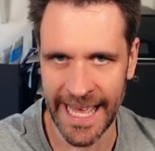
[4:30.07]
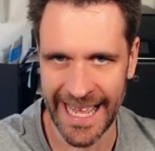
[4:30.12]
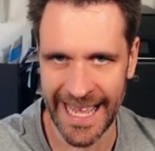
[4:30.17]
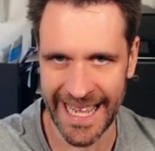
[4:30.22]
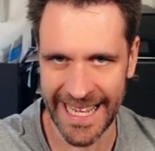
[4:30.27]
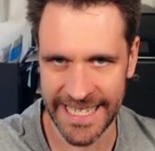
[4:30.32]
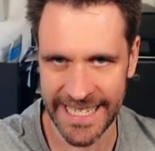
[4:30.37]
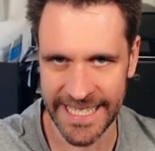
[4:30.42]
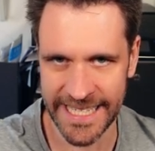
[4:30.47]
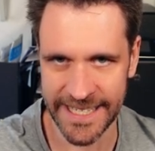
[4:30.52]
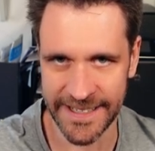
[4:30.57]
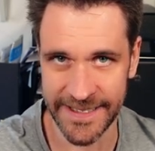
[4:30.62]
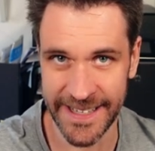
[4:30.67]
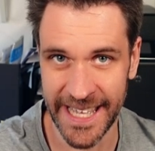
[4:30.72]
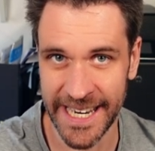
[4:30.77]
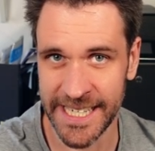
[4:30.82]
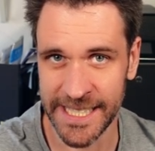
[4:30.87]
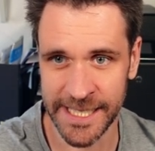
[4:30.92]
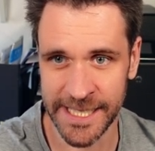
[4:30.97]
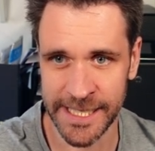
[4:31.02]
And
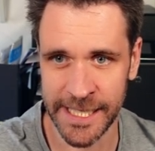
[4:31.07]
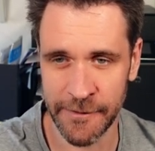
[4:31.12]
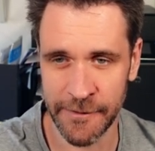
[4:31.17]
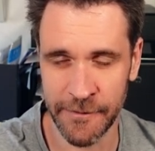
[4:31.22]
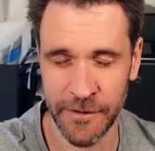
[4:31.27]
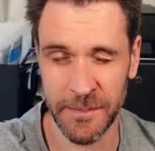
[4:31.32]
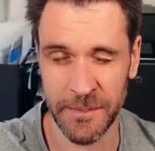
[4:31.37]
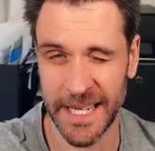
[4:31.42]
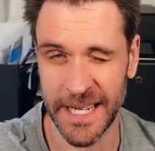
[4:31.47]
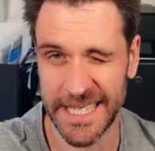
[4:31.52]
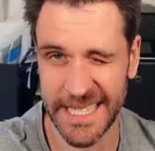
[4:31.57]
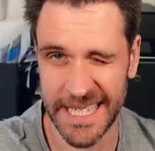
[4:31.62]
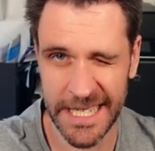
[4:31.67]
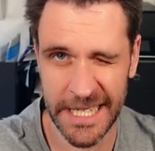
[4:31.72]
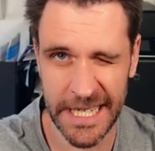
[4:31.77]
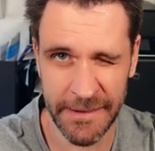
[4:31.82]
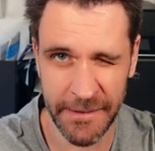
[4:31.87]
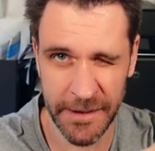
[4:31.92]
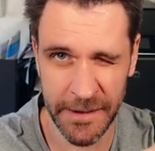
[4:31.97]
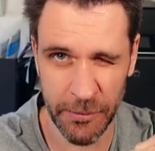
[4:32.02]
that is enough for me. I
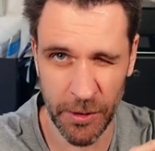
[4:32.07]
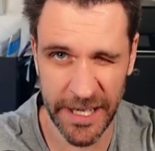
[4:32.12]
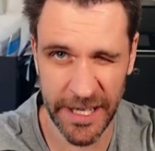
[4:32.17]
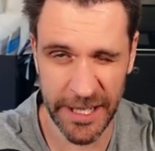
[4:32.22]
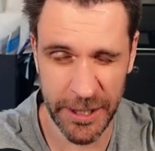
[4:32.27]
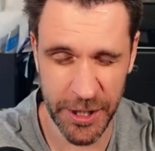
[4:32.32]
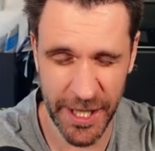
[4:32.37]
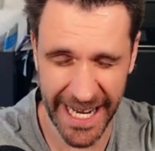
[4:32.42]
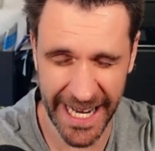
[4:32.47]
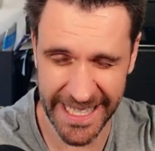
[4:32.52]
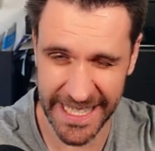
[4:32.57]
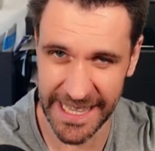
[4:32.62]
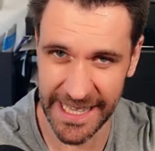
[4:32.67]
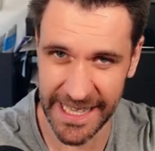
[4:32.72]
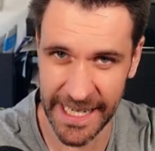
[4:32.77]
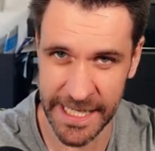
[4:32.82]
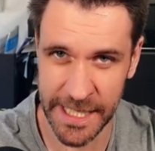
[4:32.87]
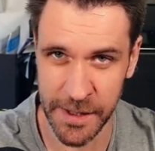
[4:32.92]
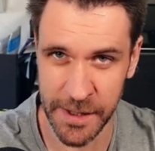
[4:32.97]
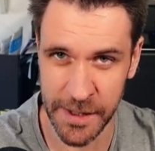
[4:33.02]
didn't even really check the
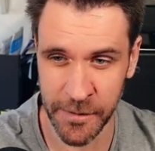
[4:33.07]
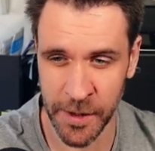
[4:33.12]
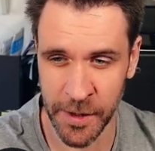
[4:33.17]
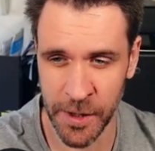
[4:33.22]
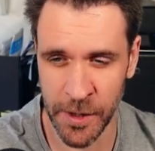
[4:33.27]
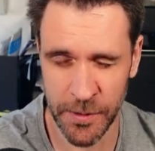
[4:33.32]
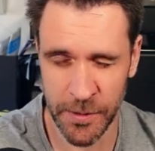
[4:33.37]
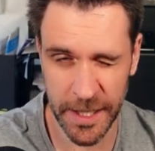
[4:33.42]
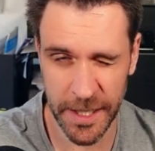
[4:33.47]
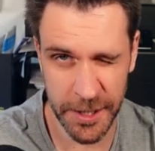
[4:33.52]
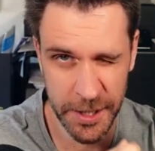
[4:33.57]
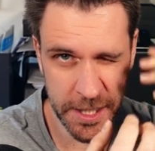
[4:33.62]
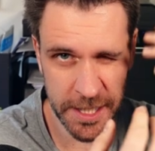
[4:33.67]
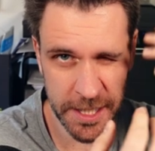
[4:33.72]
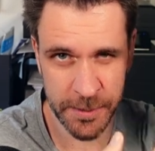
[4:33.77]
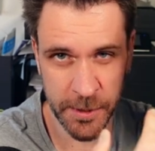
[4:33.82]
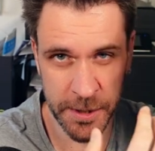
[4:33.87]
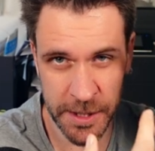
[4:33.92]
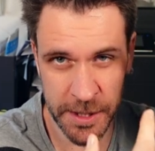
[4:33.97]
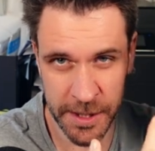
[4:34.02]
lines of code. I
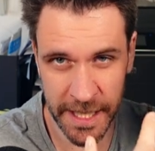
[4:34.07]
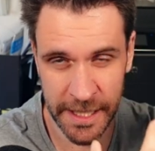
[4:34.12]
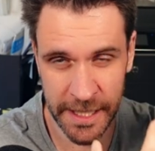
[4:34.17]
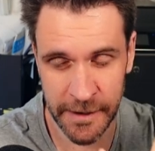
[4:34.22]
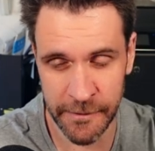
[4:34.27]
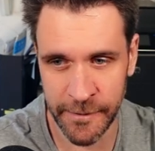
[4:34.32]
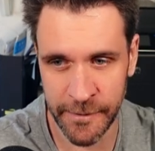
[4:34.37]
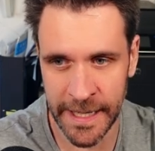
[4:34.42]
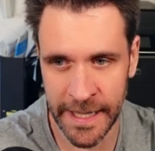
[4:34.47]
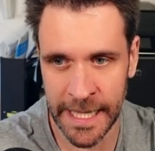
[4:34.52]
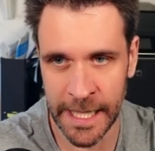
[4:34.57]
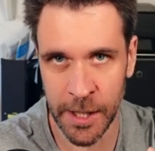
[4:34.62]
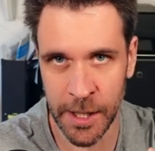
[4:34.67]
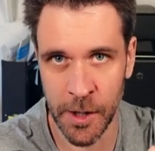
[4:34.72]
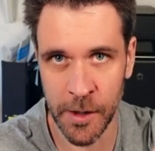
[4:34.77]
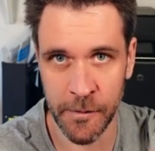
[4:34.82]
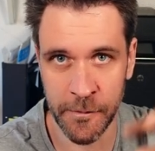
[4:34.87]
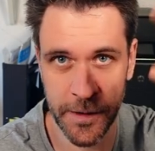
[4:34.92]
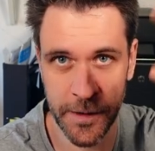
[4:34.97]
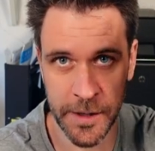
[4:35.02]
just want to get a feeling
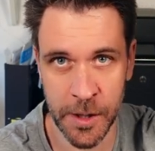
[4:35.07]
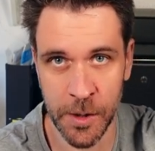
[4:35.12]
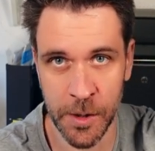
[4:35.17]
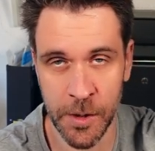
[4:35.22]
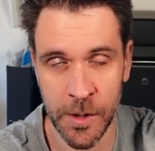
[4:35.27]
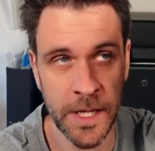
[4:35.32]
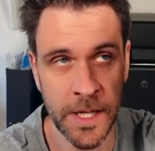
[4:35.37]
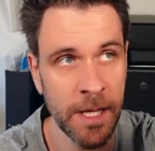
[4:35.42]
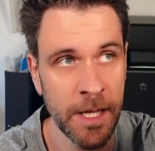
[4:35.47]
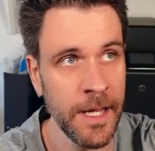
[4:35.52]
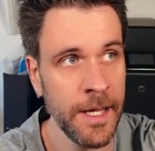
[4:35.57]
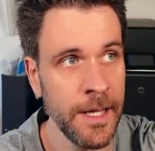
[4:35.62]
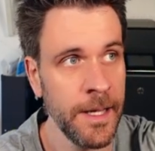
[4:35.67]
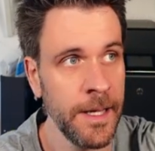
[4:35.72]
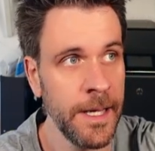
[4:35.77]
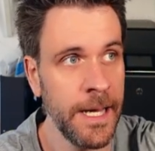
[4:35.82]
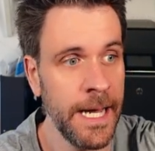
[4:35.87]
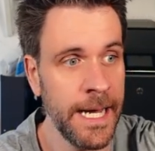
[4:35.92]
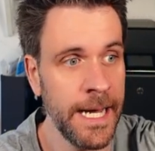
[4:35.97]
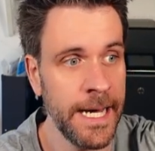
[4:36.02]
of,
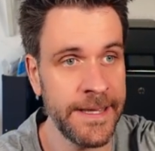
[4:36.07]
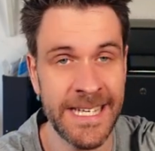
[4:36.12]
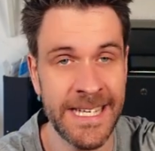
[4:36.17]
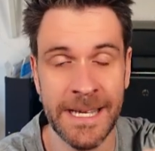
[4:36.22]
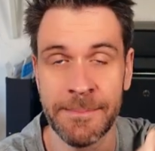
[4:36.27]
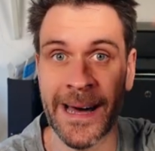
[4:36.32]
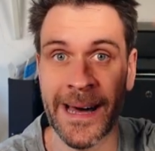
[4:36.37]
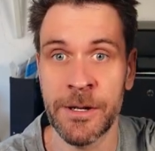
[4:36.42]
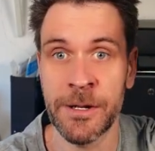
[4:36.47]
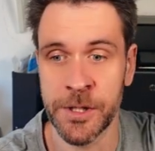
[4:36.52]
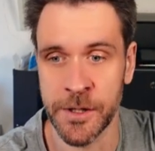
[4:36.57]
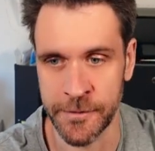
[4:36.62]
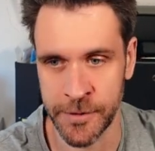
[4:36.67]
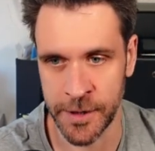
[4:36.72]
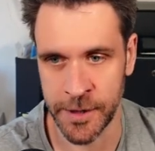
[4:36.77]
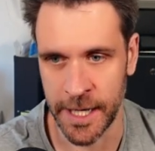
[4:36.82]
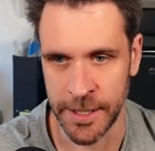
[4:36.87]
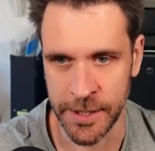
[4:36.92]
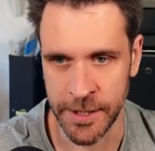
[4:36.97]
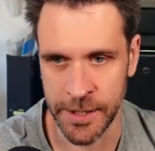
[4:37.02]
the amount of
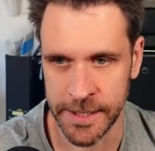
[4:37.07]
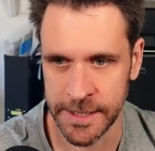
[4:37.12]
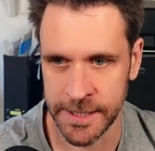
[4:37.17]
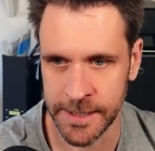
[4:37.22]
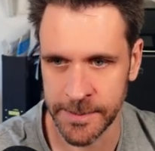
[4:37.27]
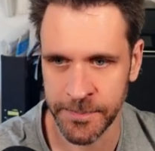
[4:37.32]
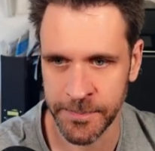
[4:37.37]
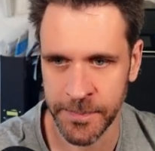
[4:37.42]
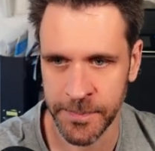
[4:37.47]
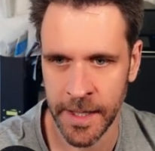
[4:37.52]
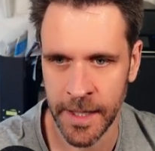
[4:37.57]
changes.